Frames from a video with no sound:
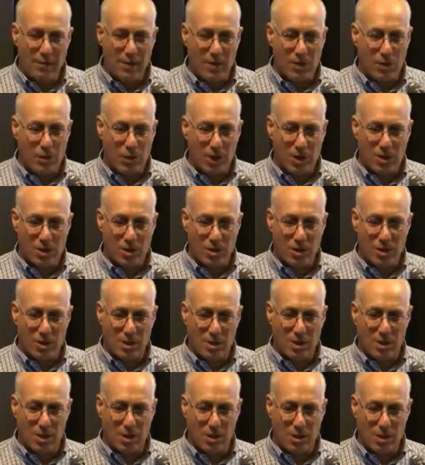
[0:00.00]
a question
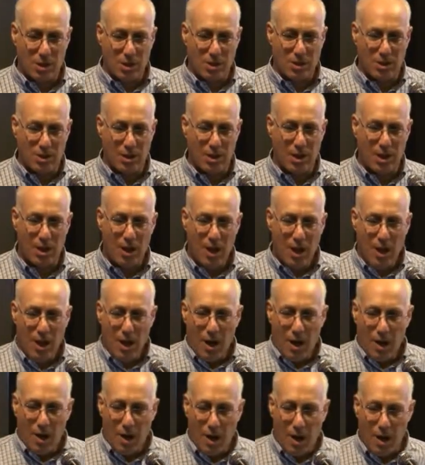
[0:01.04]
such as, I
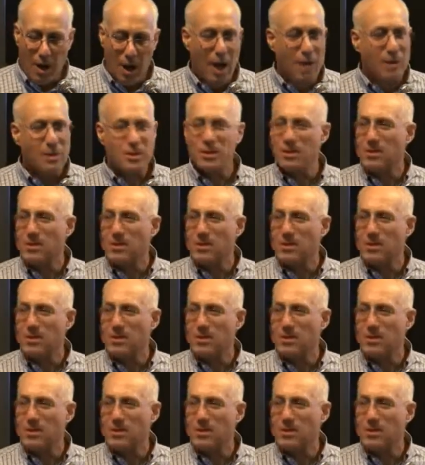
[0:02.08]
was in